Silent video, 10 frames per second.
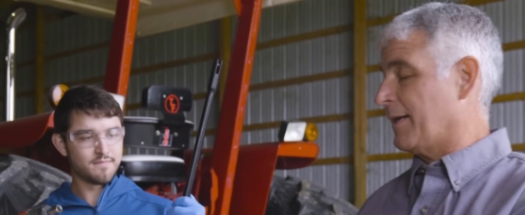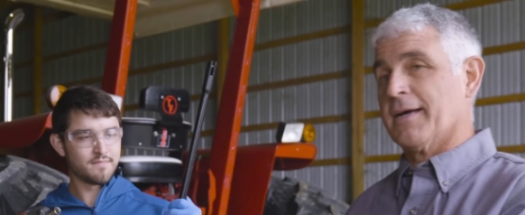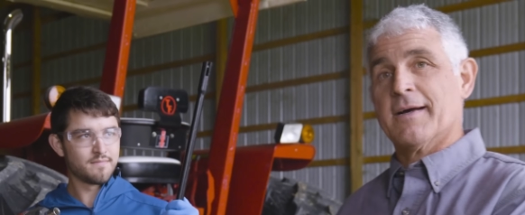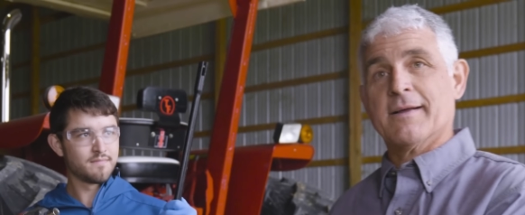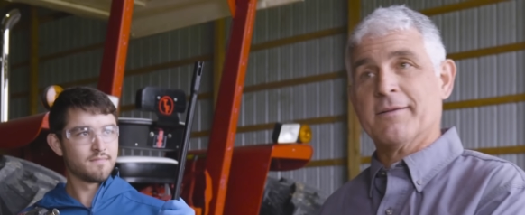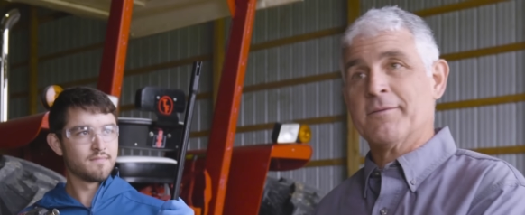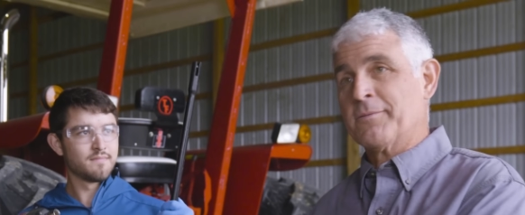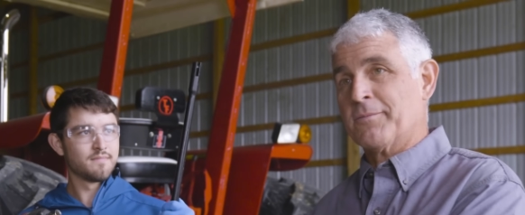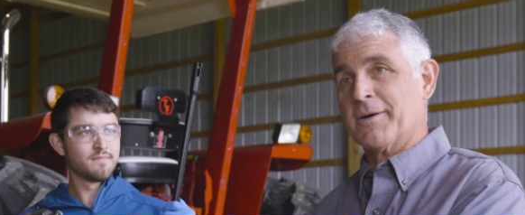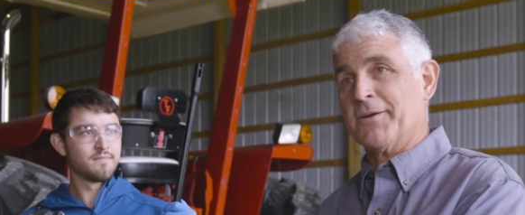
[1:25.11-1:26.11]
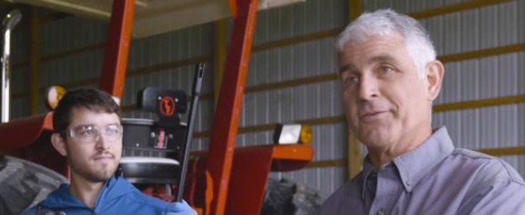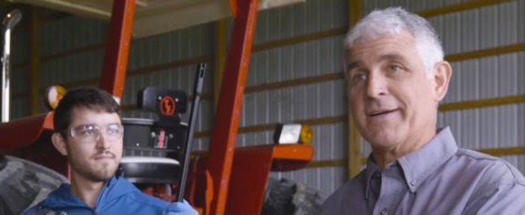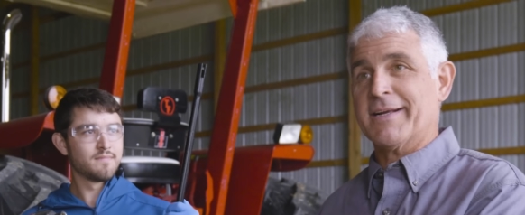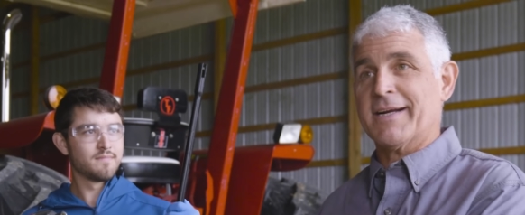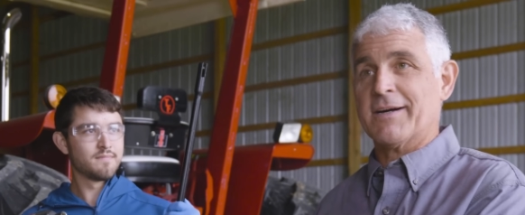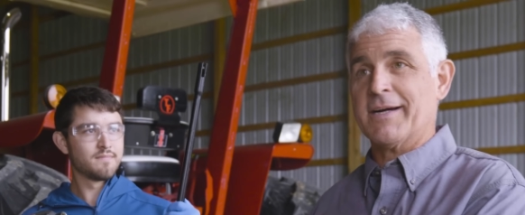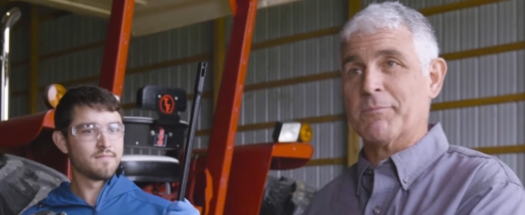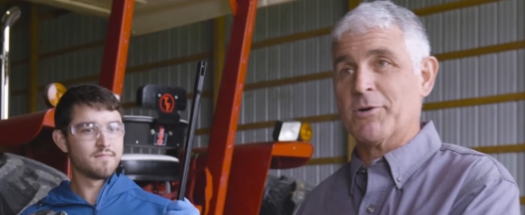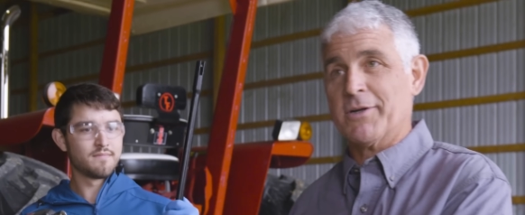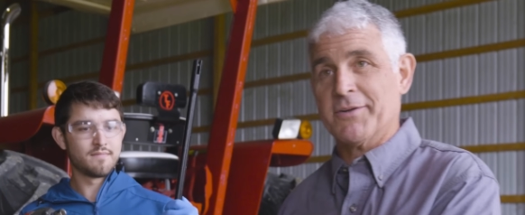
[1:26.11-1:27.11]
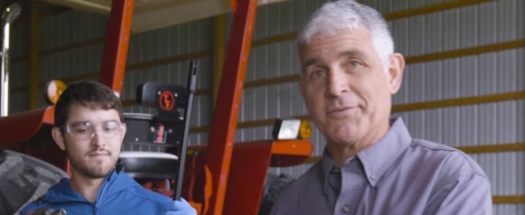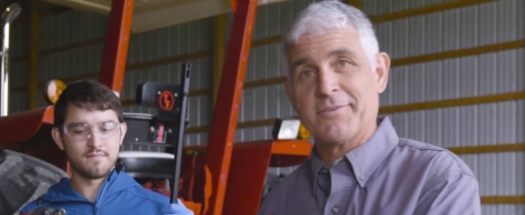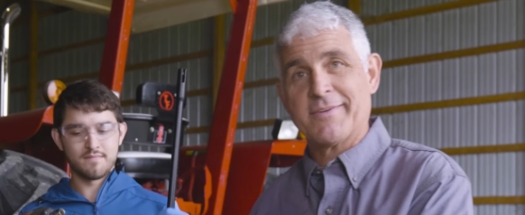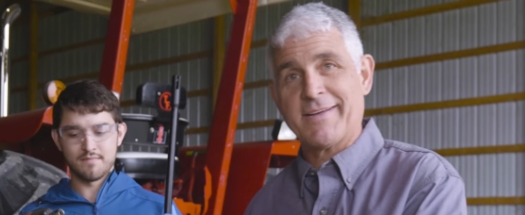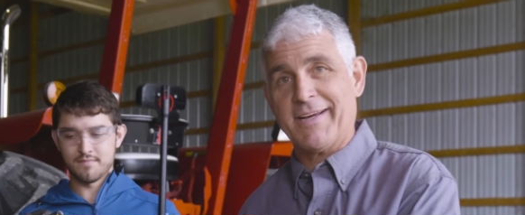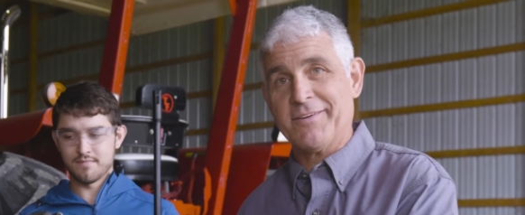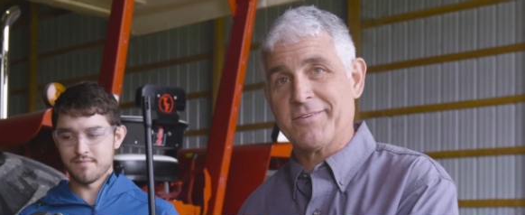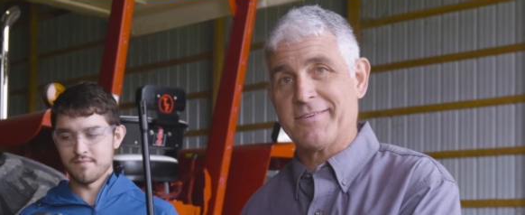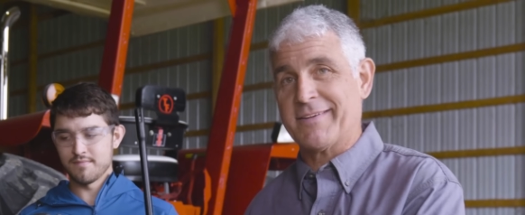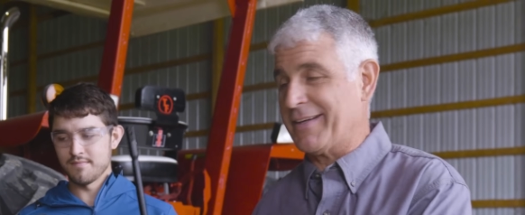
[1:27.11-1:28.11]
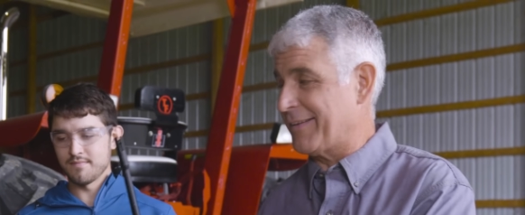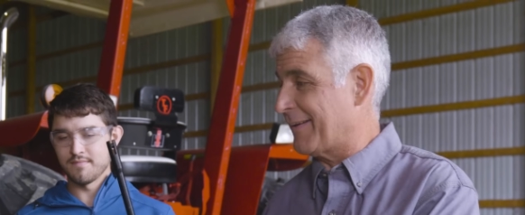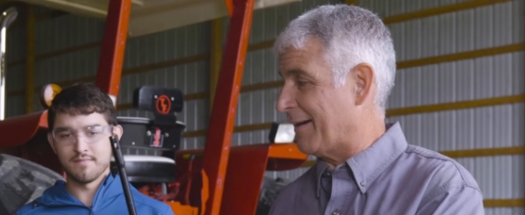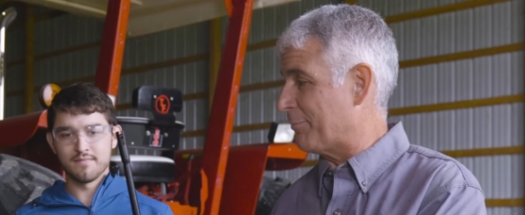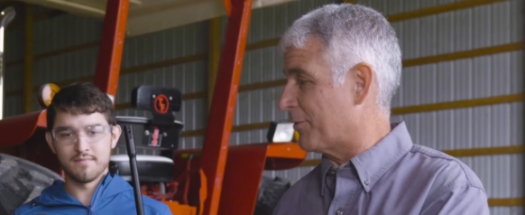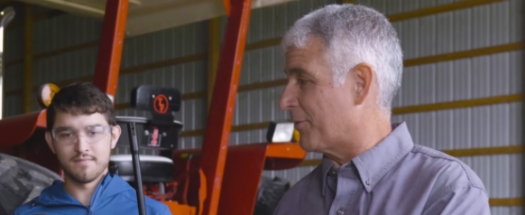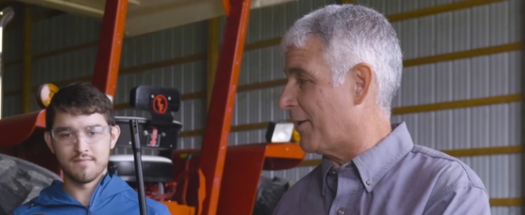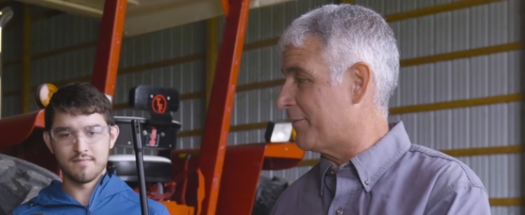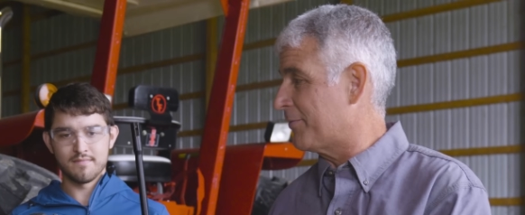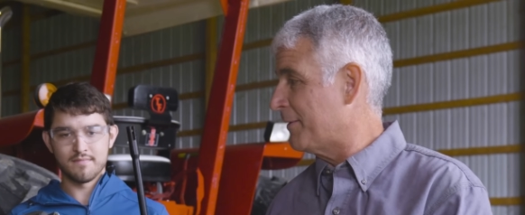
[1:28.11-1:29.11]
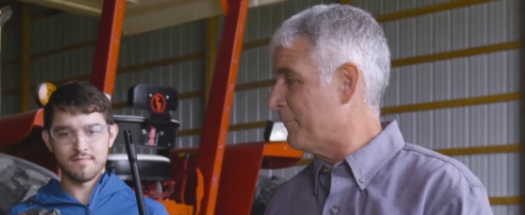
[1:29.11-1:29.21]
Speaker 1: and we're using an air hammer in this case to get the couplers off.